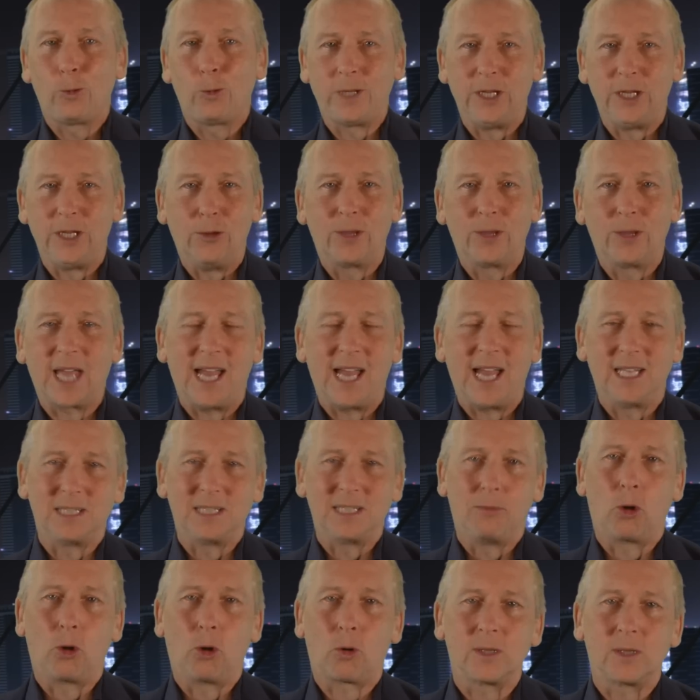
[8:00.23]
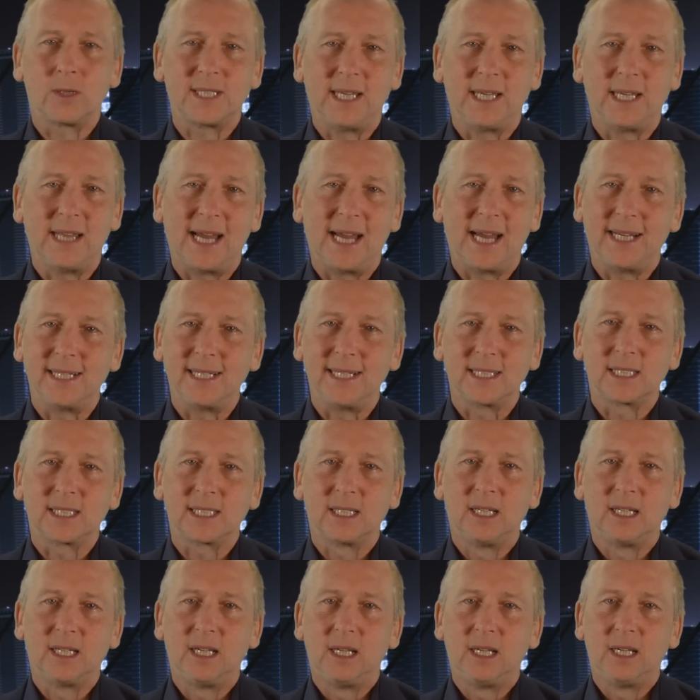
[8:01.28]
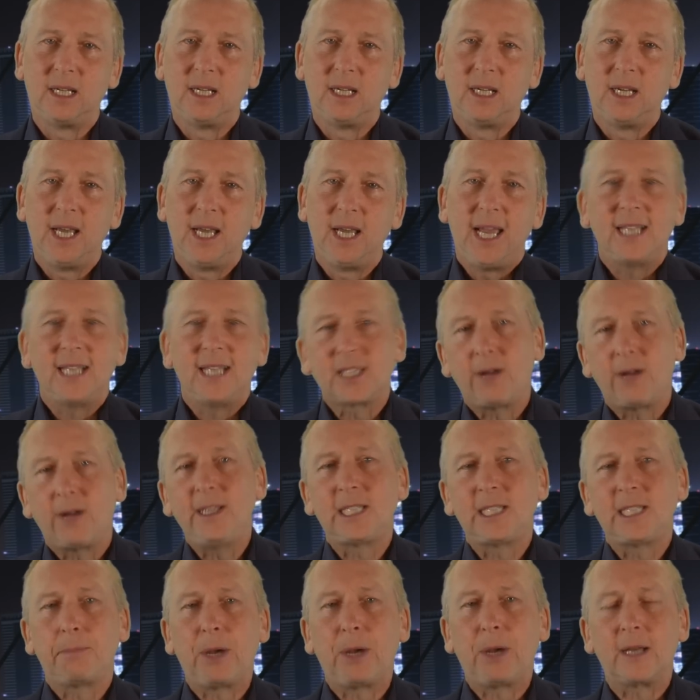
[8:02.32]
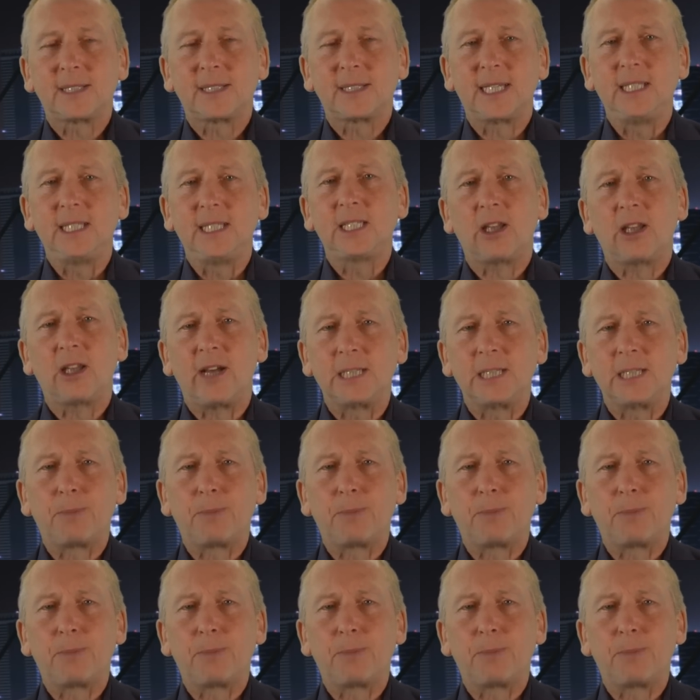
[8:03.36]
the UK a democracy, that is. It's only surpassed in size